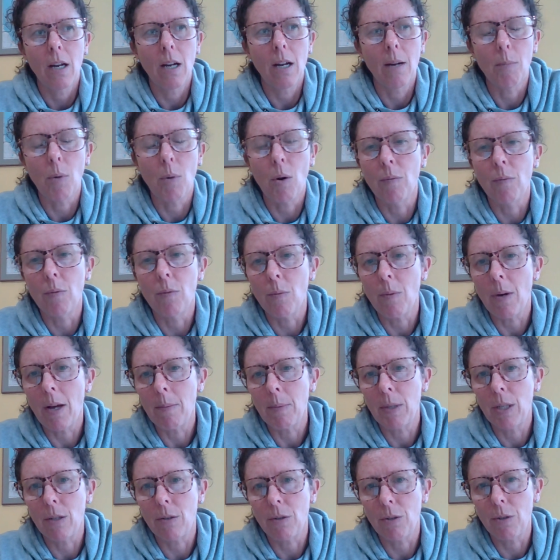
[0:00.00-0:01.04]

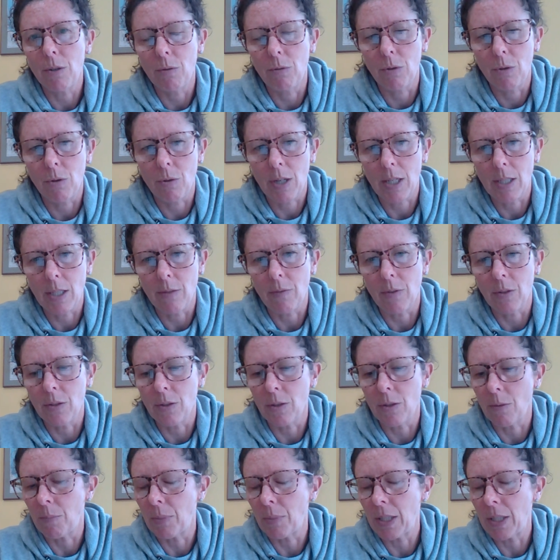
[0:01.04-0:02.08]
overwhelming or too stressful.
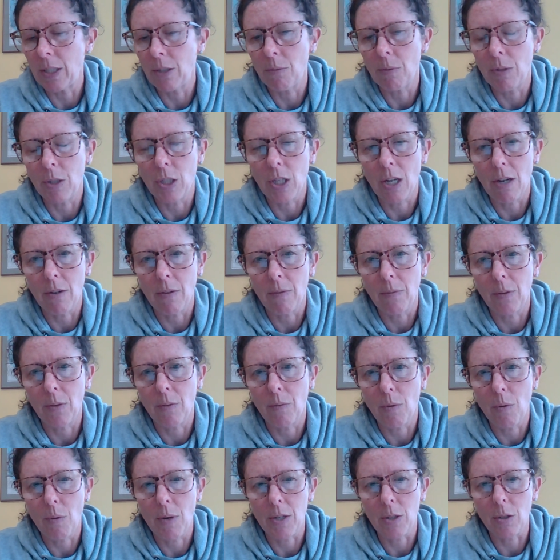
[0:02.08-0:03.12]
So please reach out if you
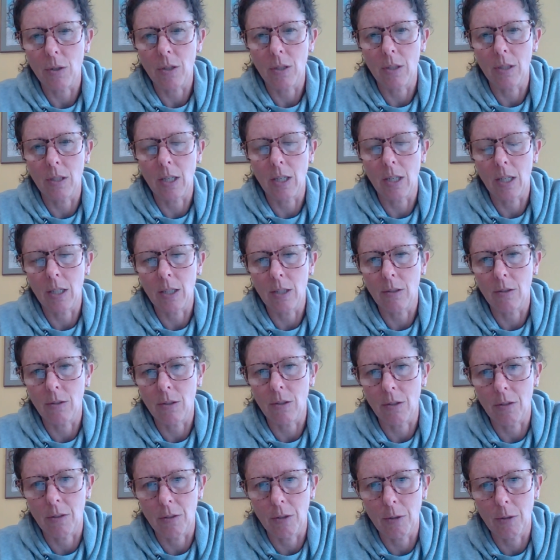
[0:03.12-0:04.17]
have questions and
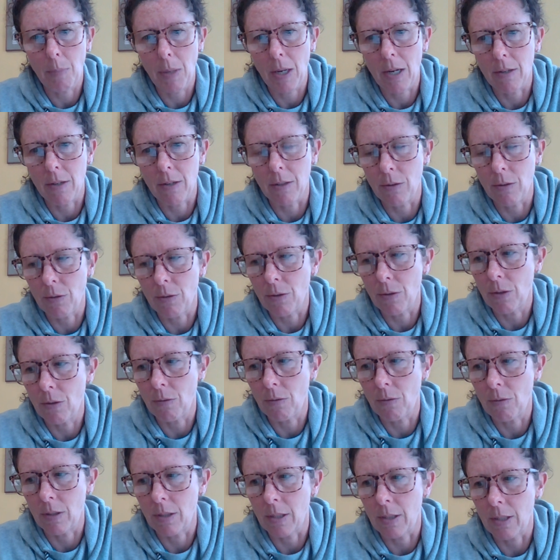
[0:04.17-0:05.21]
concerns, parents or
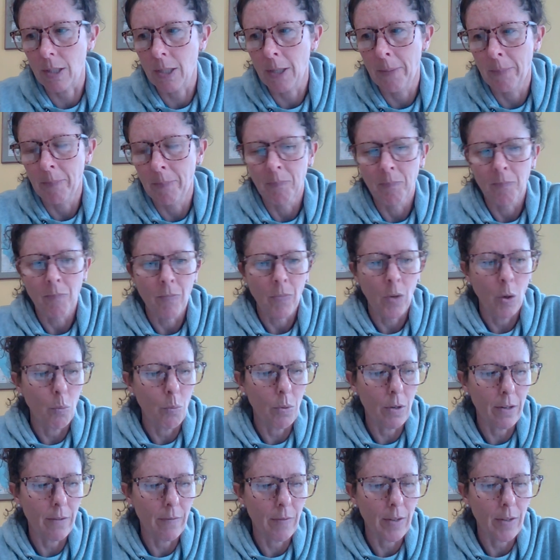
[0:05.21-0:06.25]
students.
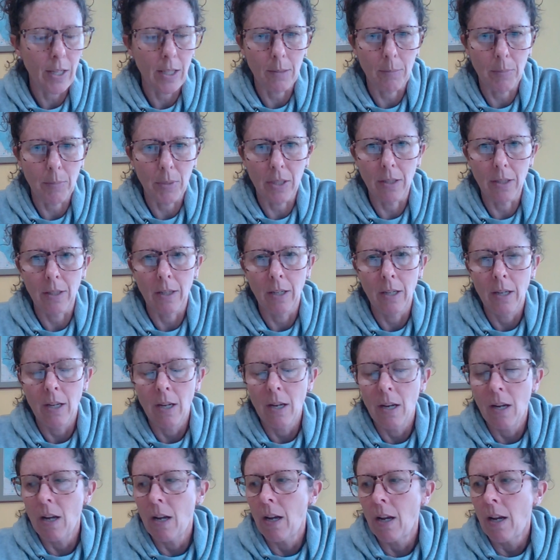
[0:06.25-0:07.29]
We're available.
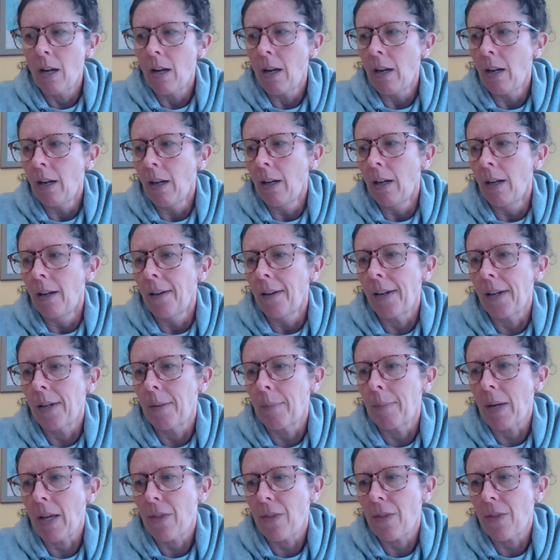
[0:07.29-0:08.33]

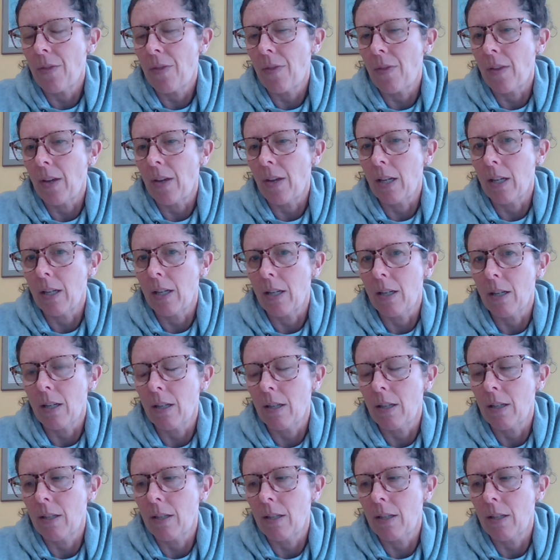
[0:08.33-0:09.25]
I think